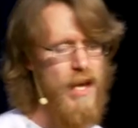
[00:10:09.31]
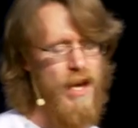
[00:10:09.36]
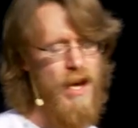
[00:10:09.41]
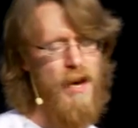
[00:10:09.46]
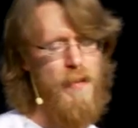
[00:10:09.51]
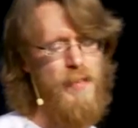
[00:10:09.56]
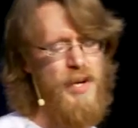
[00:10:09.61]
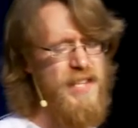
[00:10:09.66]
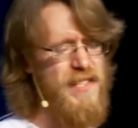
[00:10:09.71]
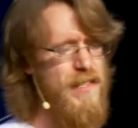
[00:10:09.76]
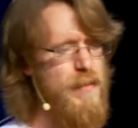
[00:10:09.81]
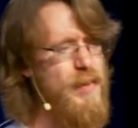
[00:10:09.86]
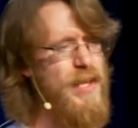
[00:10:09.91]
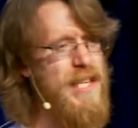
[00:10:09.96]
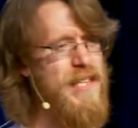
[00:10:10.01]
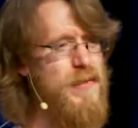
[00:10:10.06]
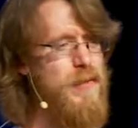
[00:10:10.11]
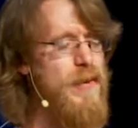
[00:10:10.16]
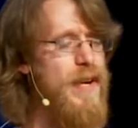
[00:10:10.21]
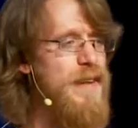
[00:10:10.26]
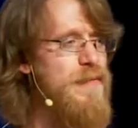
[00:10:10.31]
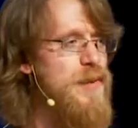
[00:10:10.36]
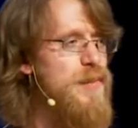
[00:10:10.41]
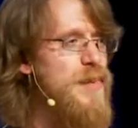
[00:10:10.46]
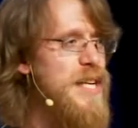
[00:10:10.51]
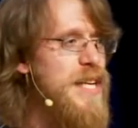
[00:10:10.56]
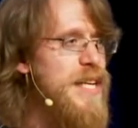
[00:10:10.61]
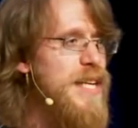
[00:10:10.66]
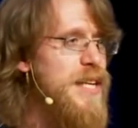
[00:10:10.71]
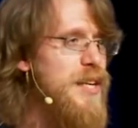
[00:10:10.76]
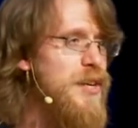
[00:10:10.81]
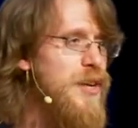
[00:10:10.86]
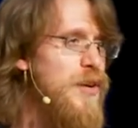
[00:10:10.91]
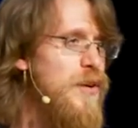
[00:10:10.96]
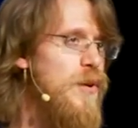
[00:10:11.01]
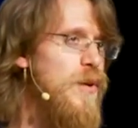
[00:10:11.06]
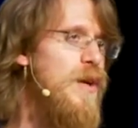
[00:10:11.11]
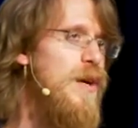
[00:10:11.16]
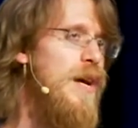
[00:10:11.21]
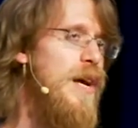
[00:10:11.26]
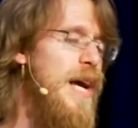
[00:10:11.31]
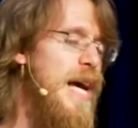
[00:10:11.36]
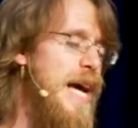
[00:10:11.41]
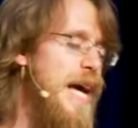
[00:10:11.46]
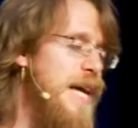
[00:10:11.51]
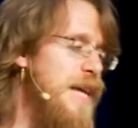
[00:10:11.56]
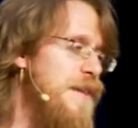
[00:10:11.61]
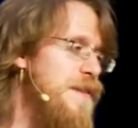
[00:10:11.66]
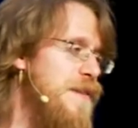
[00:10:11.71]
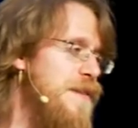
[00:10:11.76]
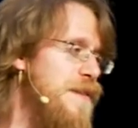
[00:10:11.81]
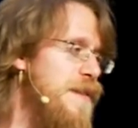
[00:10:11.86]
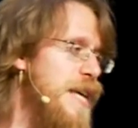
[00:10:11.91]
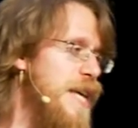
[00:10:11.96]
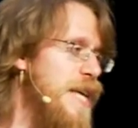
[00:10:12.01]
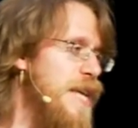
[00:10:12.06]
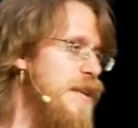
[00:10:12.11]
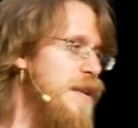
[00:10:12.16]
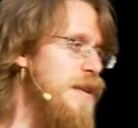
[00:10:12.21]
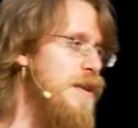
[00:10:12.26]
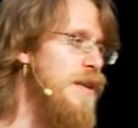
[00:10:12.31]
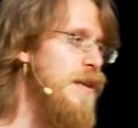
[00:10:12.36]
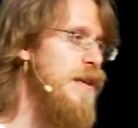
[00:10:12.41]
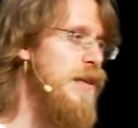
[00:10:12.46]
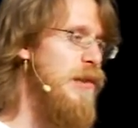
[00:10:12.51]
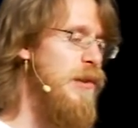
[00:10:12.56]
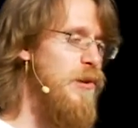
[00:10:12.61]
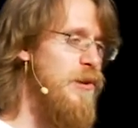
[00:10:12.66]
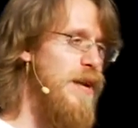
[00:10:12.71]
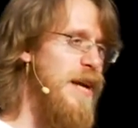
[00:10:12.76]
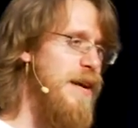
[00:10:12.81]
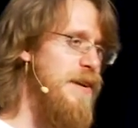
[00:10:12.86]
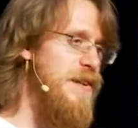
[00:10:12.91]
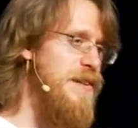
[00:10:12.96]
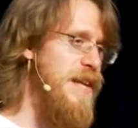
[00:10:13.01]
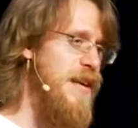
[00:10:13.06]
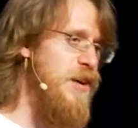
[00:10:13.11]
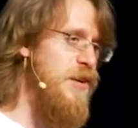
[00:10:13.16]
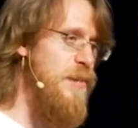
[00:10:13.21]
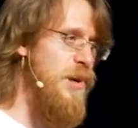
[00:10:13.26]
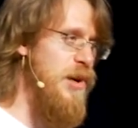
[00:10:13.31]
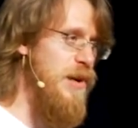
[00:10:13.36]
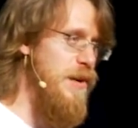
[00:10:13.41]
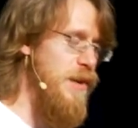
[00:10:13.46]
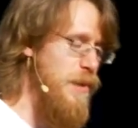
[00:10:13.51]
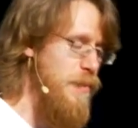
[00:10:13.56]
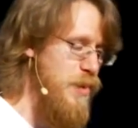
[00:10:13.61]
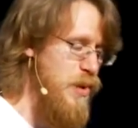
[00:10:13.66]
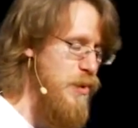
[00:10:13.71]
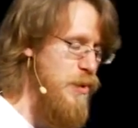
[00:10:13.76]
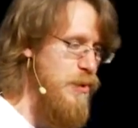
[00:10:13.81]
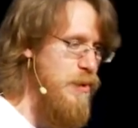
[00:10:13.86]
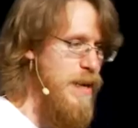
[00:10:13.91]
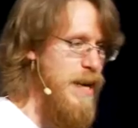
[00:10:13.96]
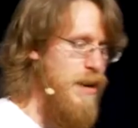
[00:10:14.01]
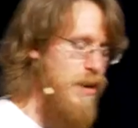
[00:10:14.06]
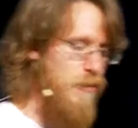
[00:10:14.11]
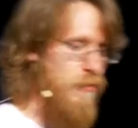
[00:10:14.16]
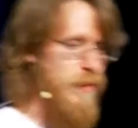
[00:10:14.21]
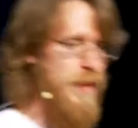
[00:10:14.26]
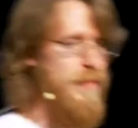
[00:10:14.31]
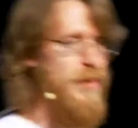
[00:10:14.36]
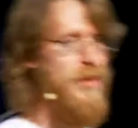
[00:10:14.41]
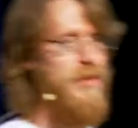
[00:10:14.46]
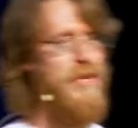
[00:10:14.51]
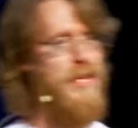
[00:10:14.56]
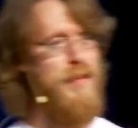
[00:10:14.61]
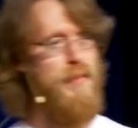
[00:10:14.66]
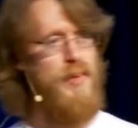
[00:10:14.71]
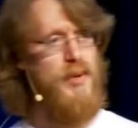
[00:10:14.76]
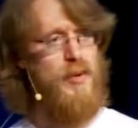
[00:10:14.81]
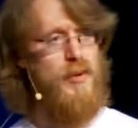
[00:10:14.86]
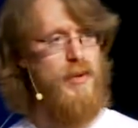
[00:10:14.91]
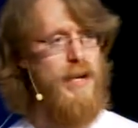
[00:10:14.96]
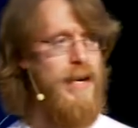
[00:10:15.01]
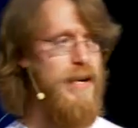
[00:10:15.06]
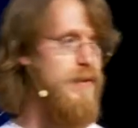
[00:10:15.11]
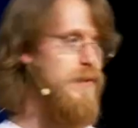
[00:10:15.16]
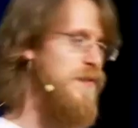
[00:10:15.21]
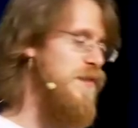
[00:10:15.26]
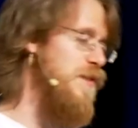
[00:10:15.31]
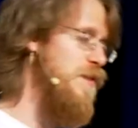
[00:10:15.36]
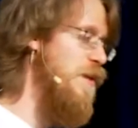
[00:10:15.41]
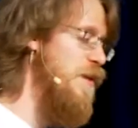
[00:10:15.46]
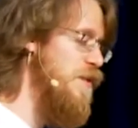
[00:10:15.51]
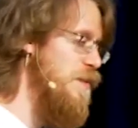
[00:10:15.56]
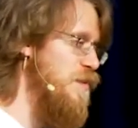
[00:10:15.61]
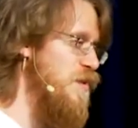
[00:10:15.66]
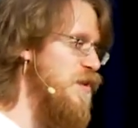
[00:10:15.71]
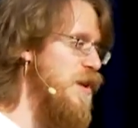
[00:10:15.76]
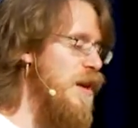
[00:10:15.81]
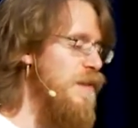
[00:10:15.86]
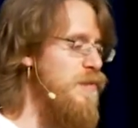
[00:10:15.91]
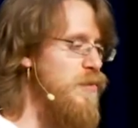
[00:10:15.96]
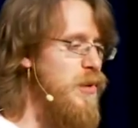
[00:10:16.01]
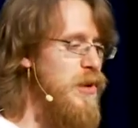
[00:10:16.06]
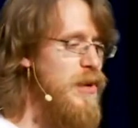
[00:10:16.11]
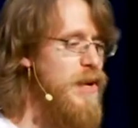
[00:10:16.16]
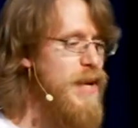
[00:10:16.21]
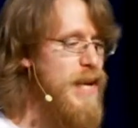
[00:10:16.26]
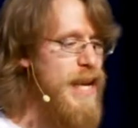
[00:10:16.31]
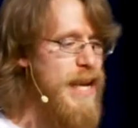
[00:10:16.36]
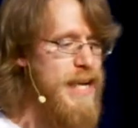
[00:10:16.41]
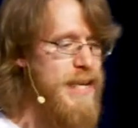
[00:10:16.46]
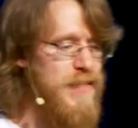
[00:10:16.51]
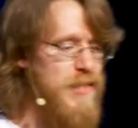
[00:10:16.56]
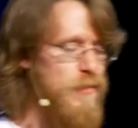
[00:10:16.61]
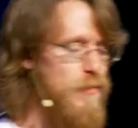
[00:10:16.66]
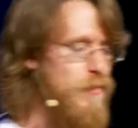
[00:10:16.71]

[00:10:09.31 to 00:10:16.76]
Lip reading: But it's a place where everybody can go and they can learn how to tear apart a computer, how to rebuild a computer, how to install some software. And it's a